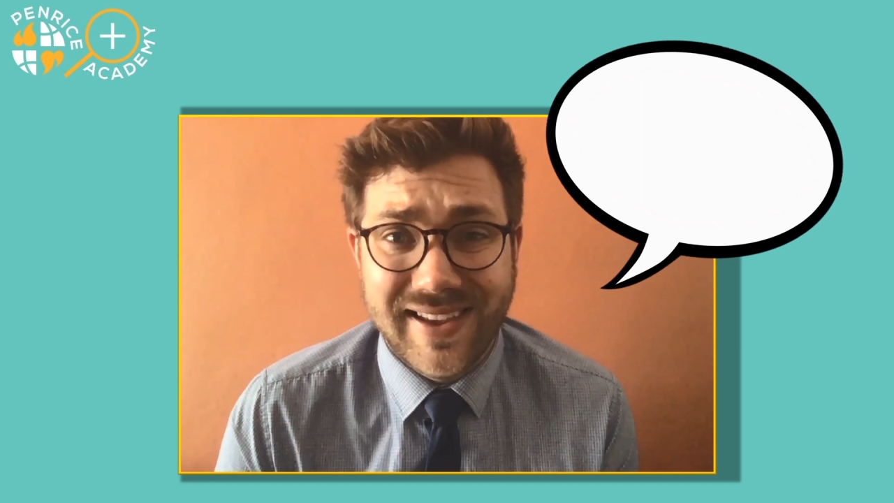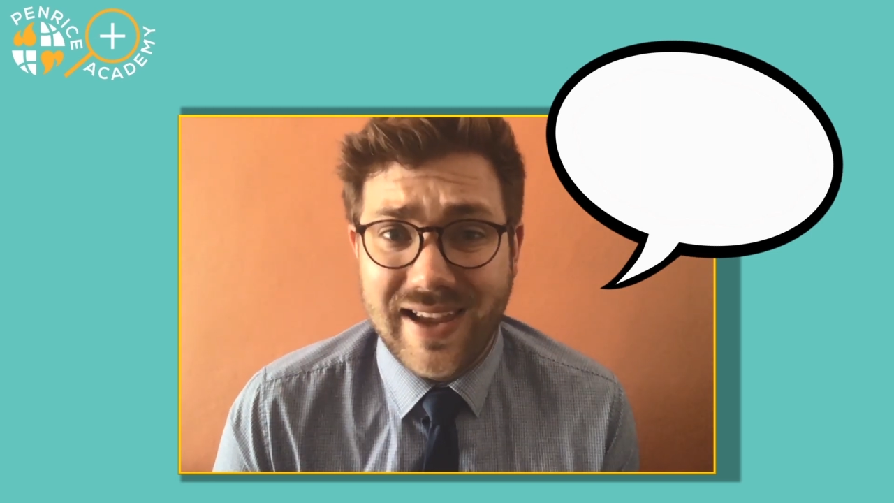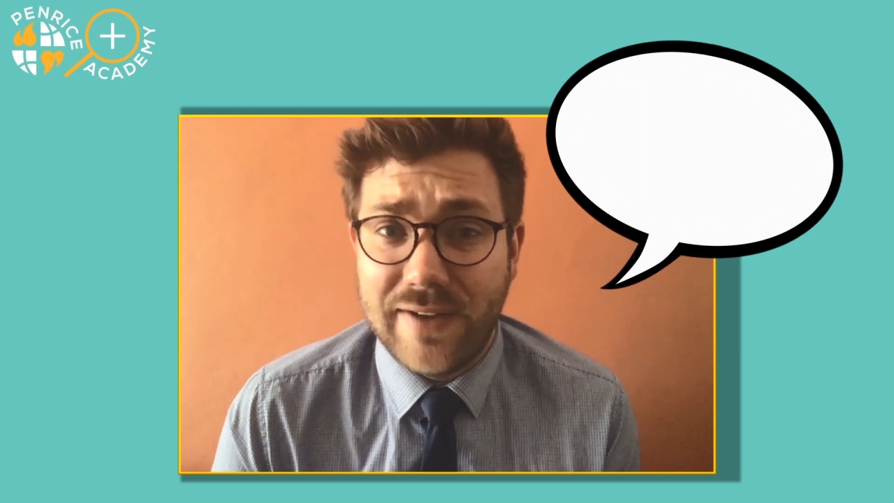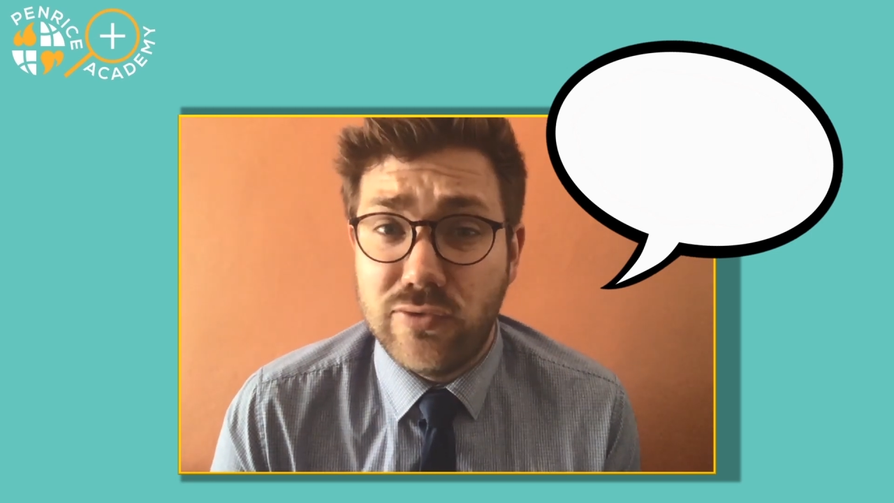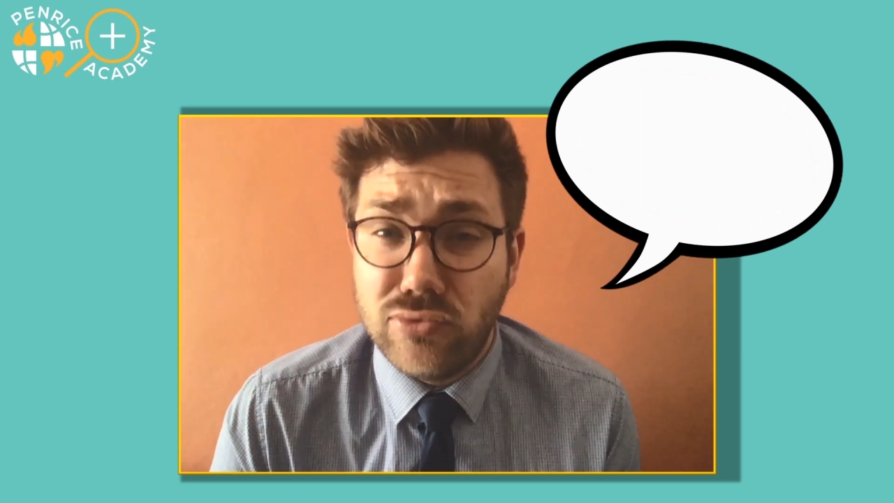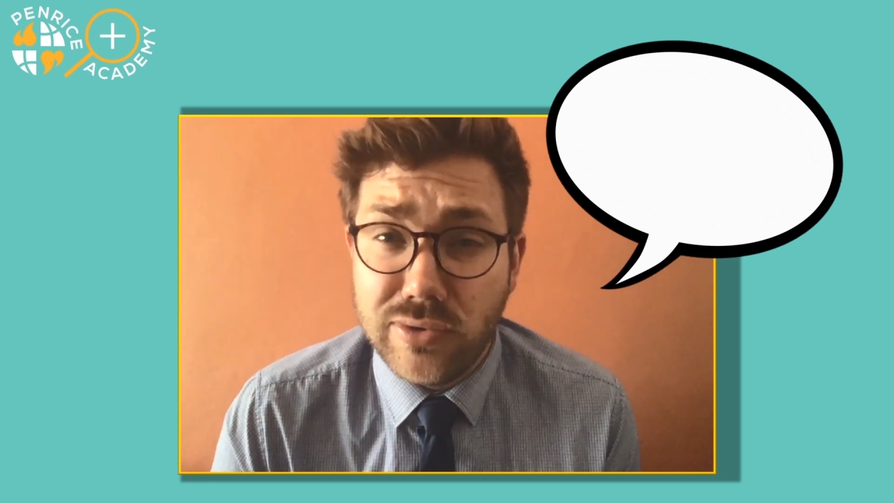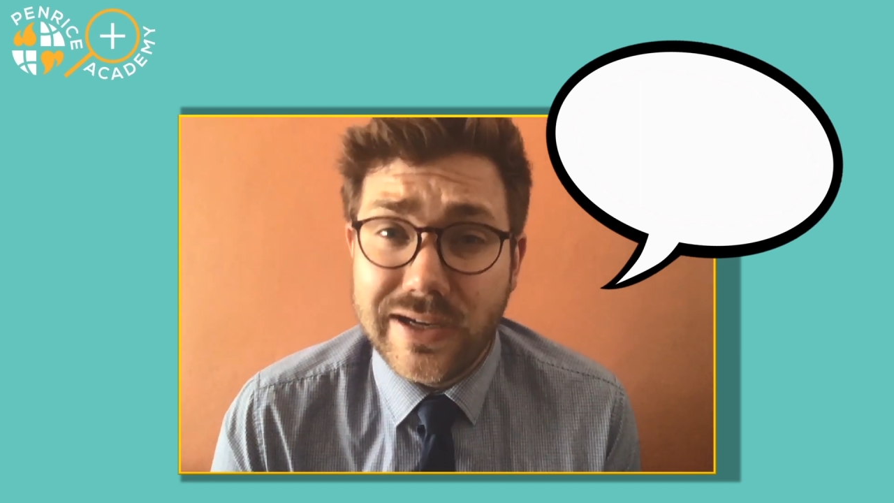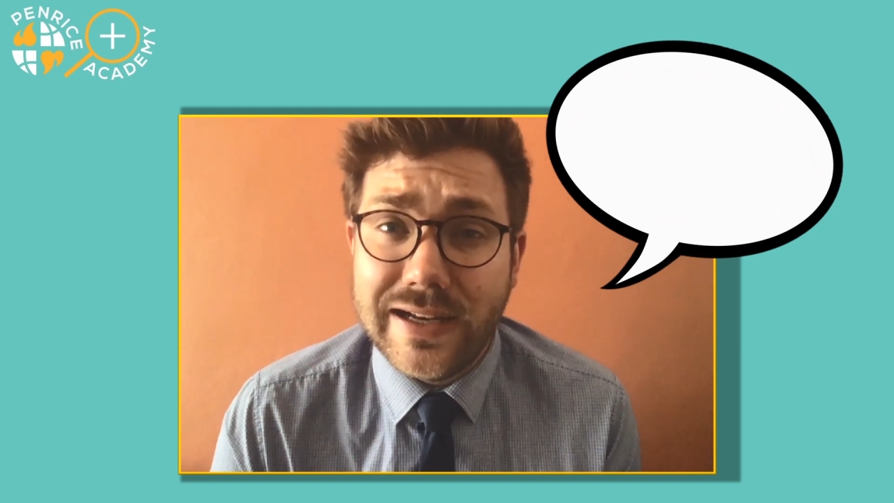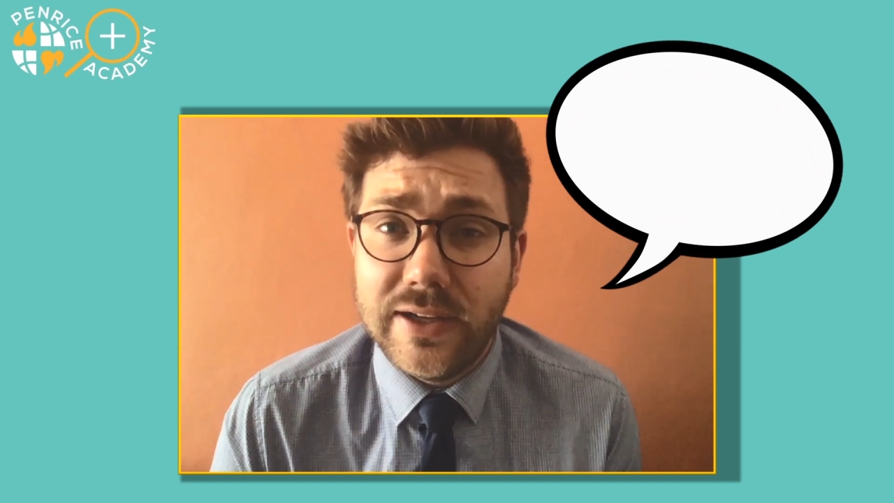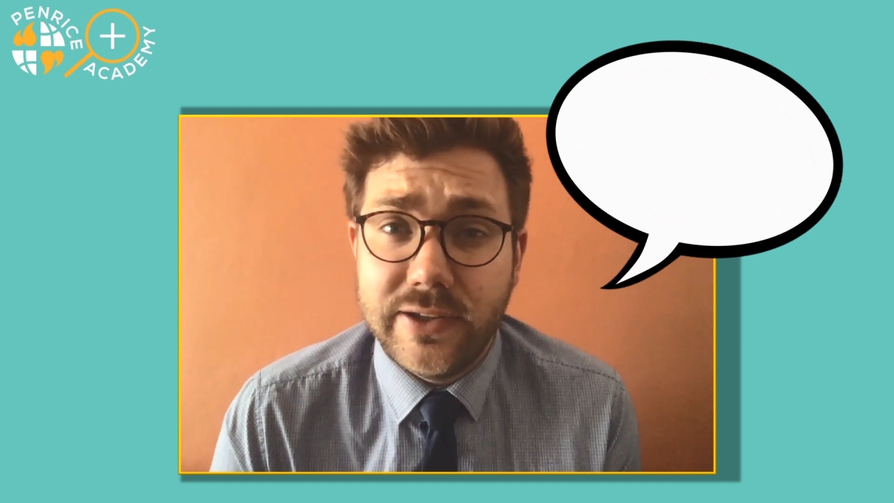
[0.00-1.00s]
have a
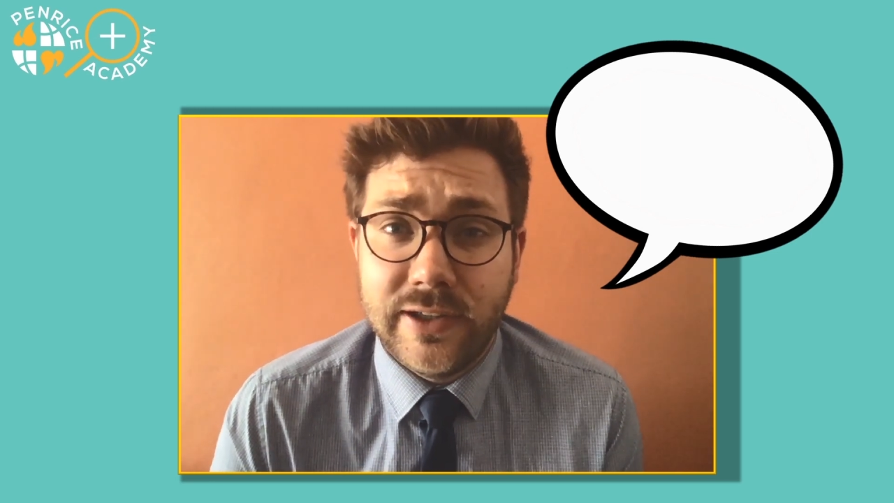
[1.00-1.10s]
really good